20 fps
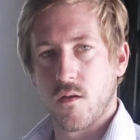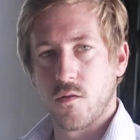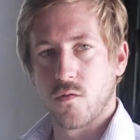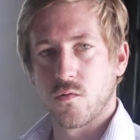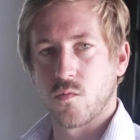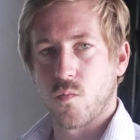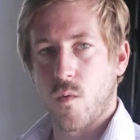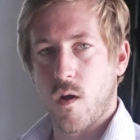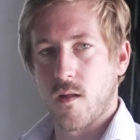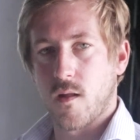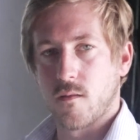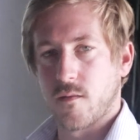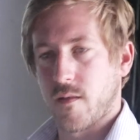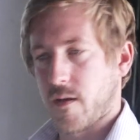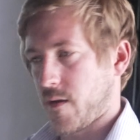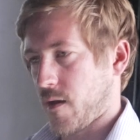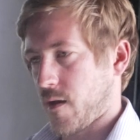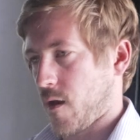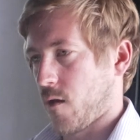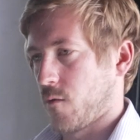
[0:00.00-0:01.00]
as well
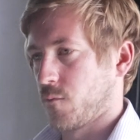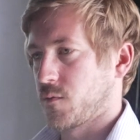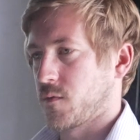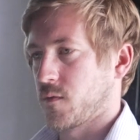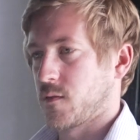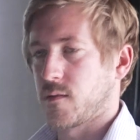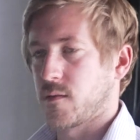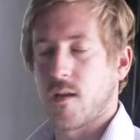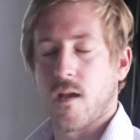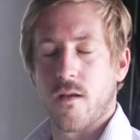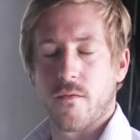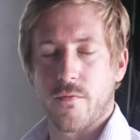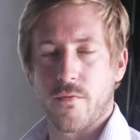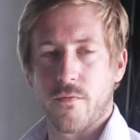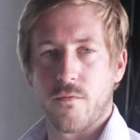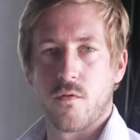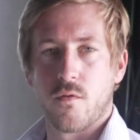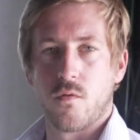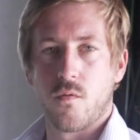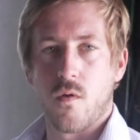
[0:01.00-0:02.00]
that helps us get
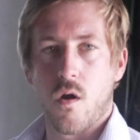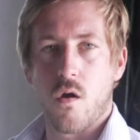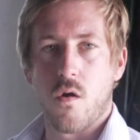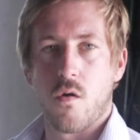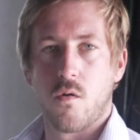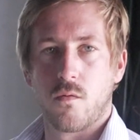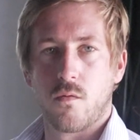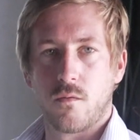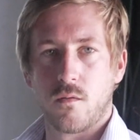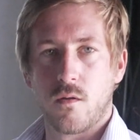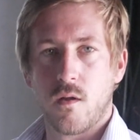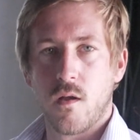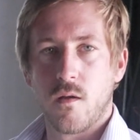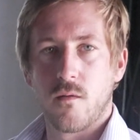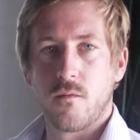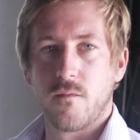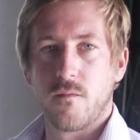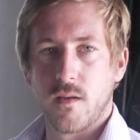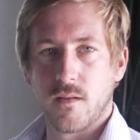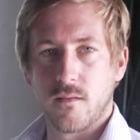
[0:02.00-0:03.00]
through a whole
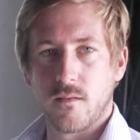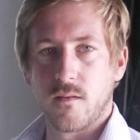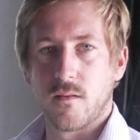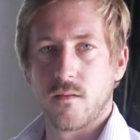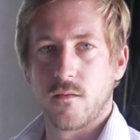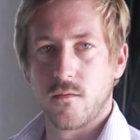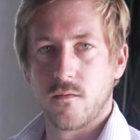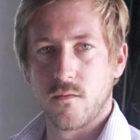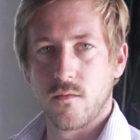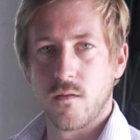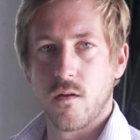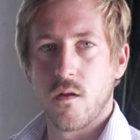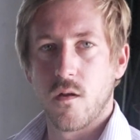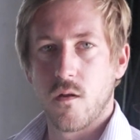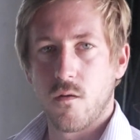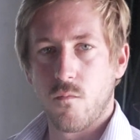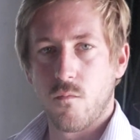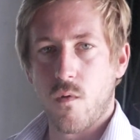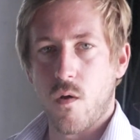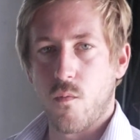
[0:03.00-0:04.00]
vintage
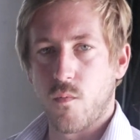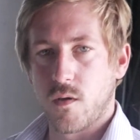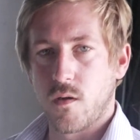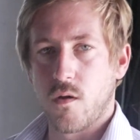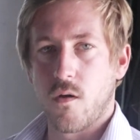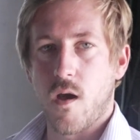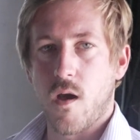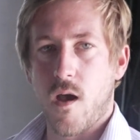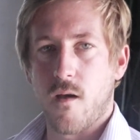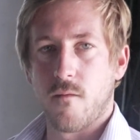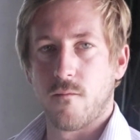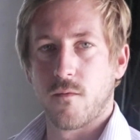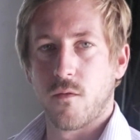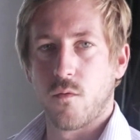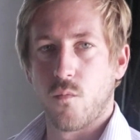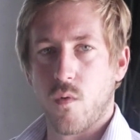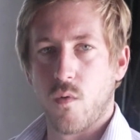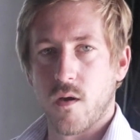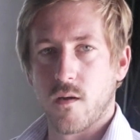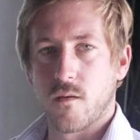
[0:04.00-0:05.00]
when we don't have
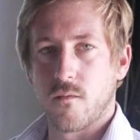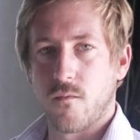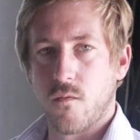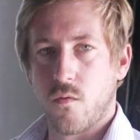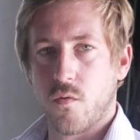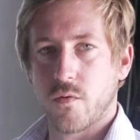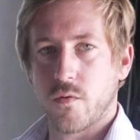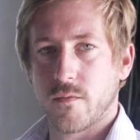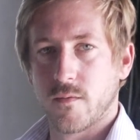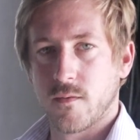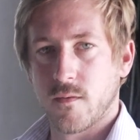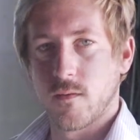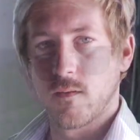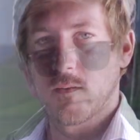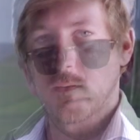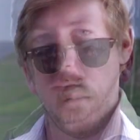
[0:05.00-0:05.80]
the workforce.